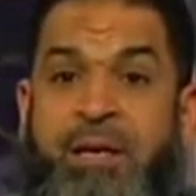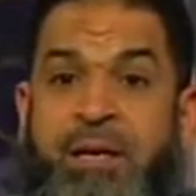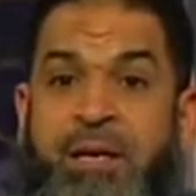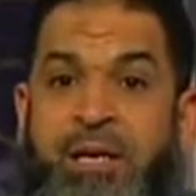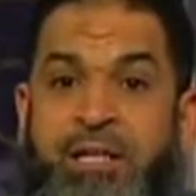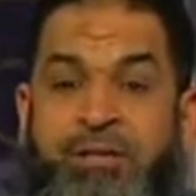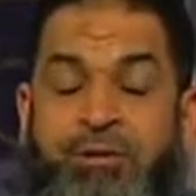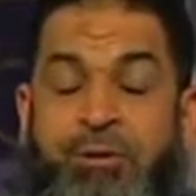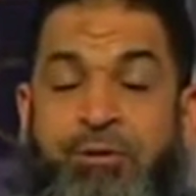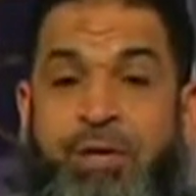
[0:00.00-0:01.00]
Let's
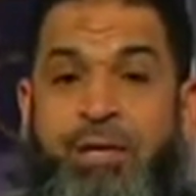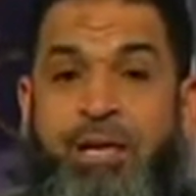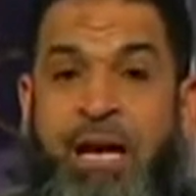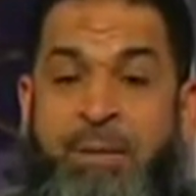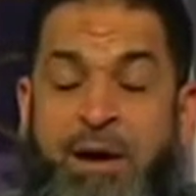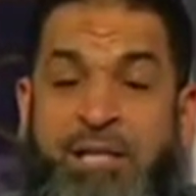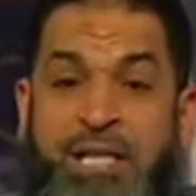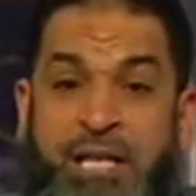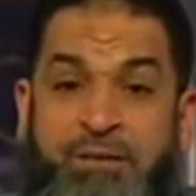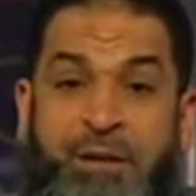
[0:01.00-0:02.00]
talk about the
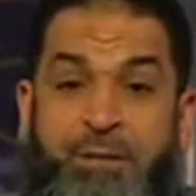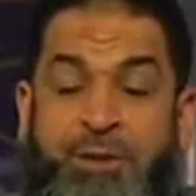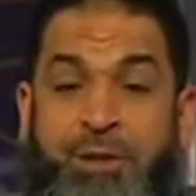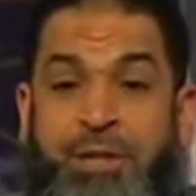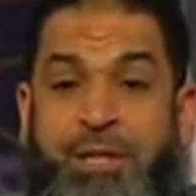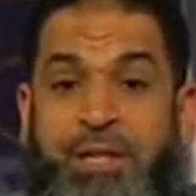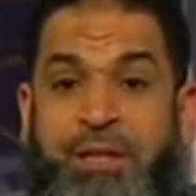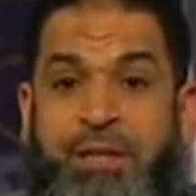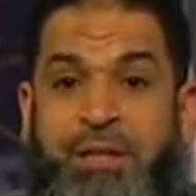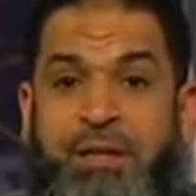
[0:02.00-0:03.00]
inevitable journey
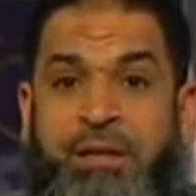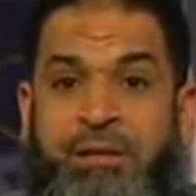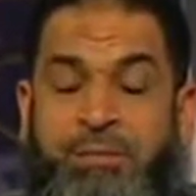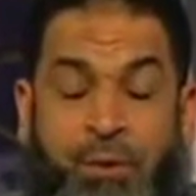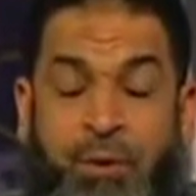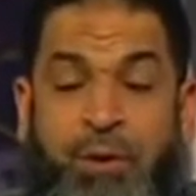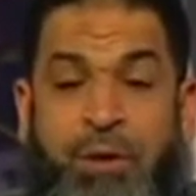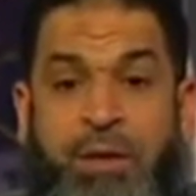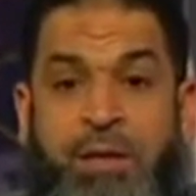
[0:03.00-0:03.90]
more,